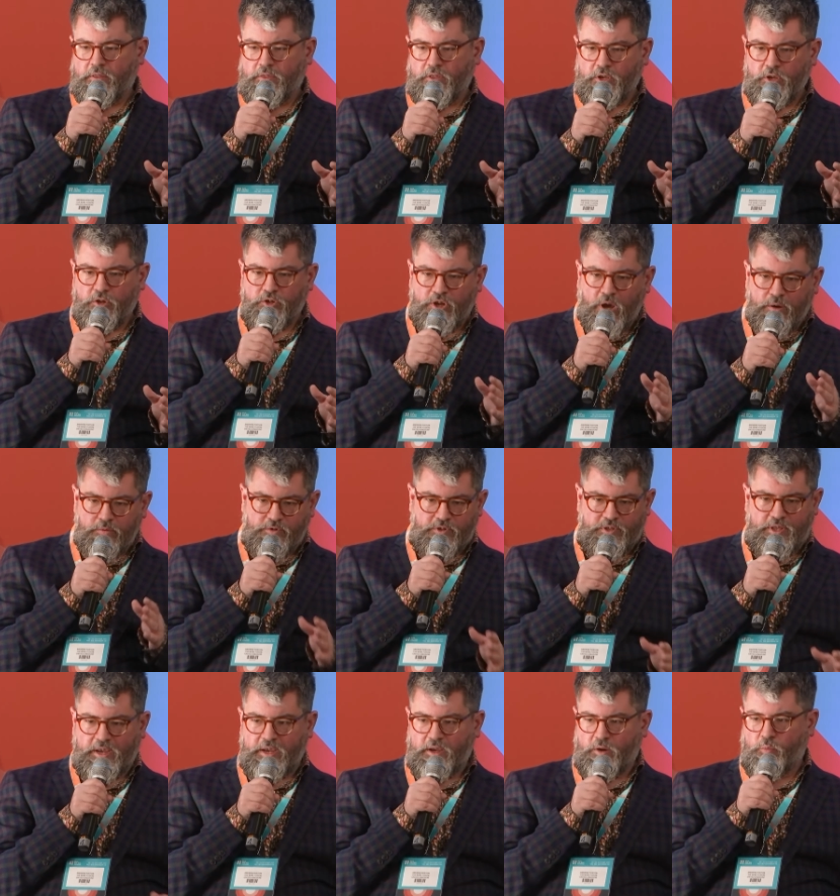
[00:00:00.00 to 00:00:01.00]
that you don't
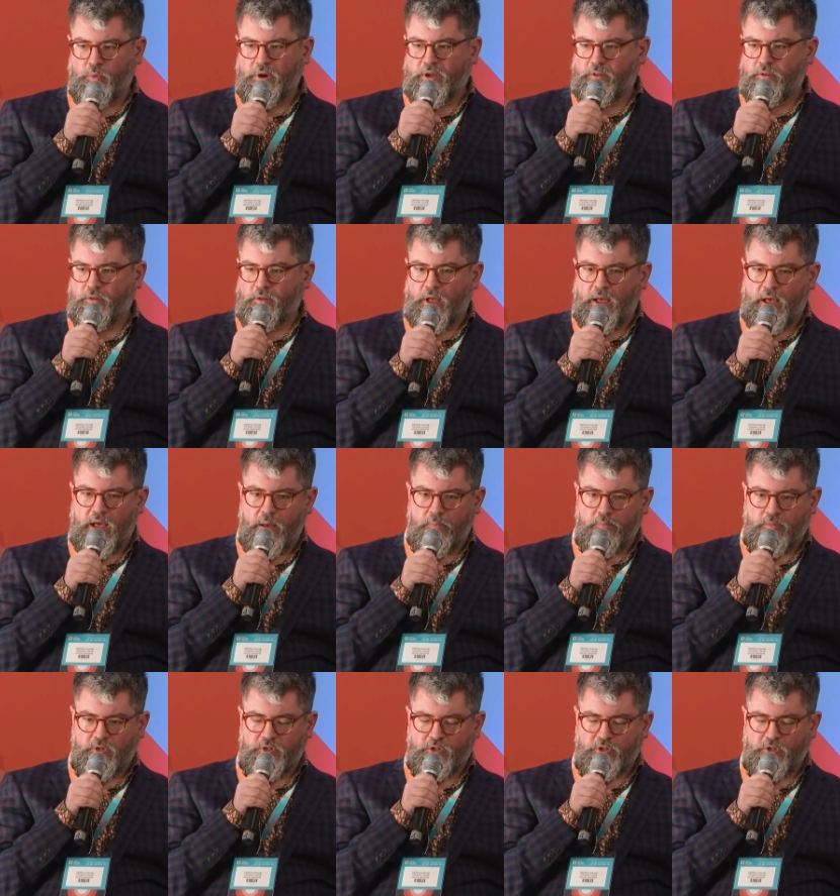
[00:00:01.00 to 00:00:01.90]
think will um,